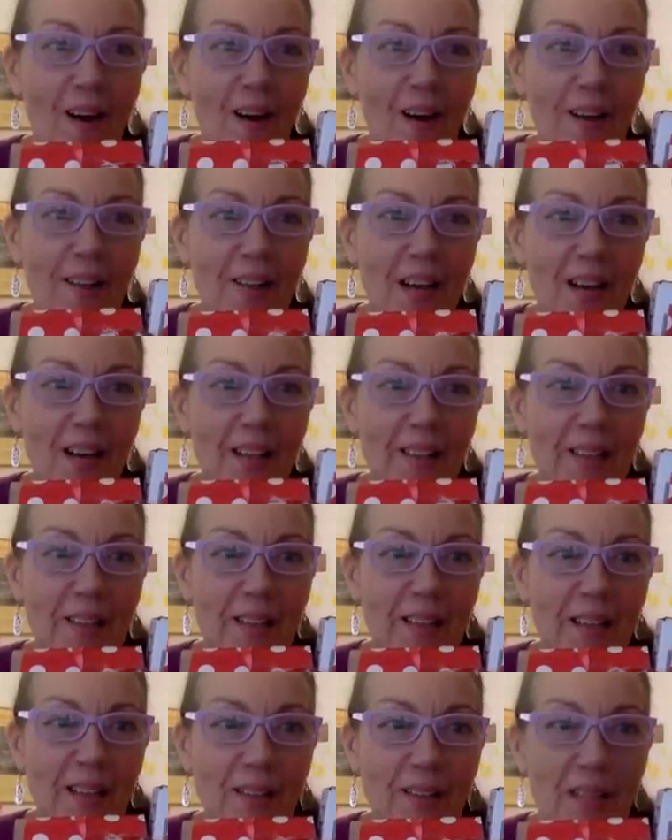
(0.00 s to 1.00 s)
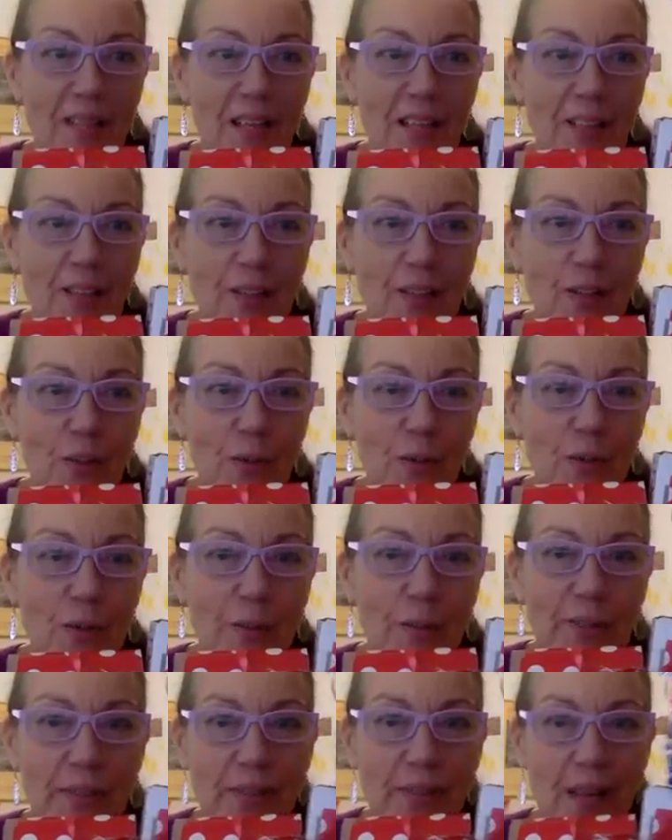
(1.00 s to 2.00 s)
Donna says he's
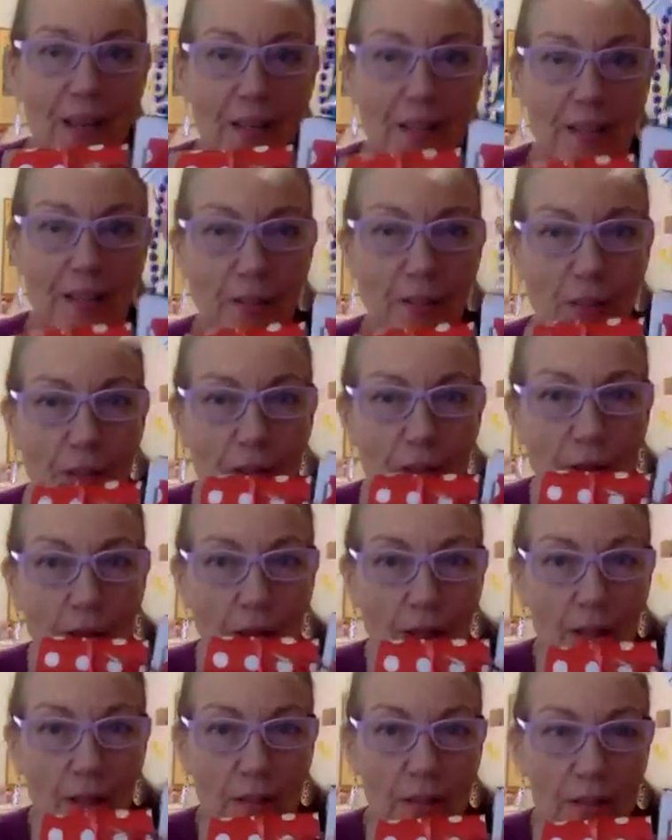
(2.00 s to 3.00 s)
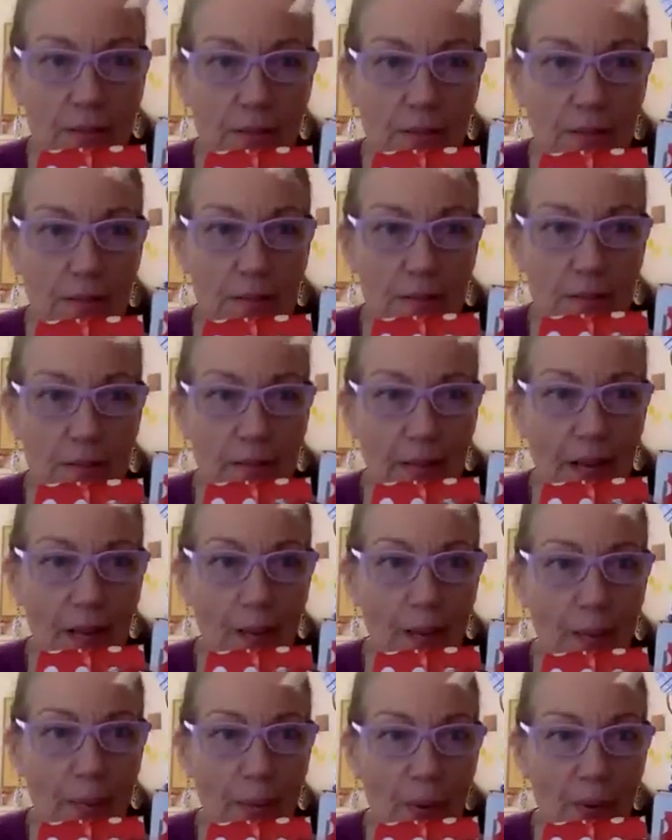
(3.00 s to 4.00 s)
adorable. Donna, it's a girl. Not
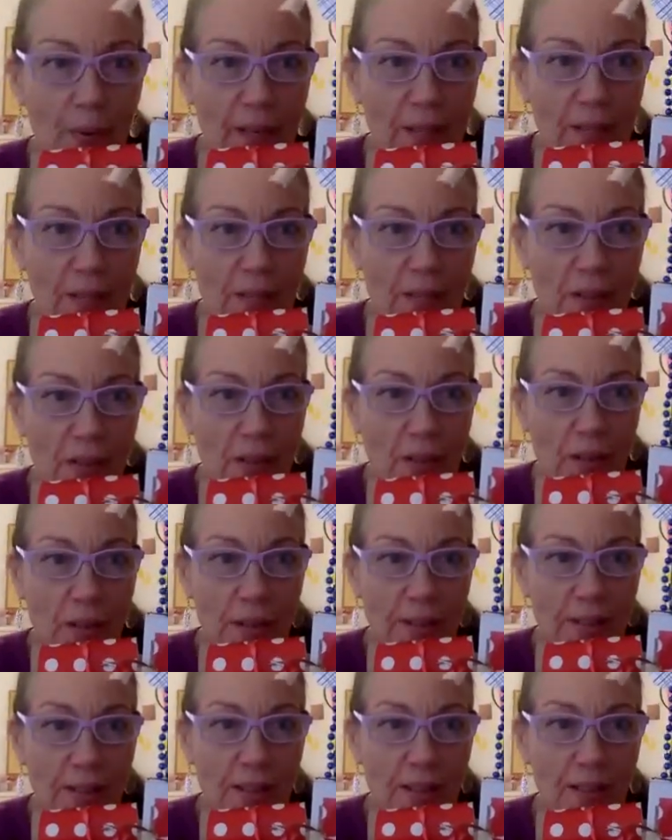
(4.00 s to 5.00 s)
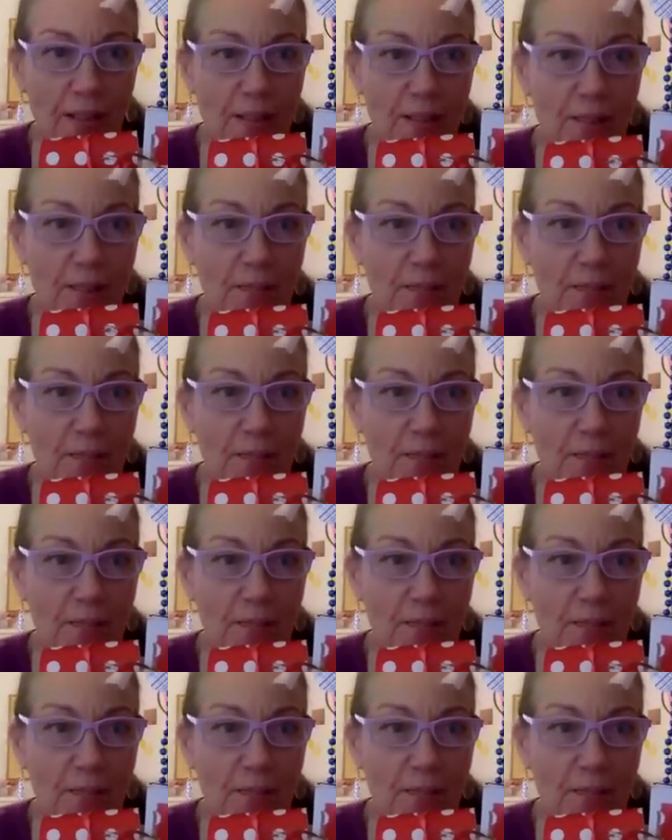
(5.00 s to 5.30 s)
a boy, it's a girl, Donna.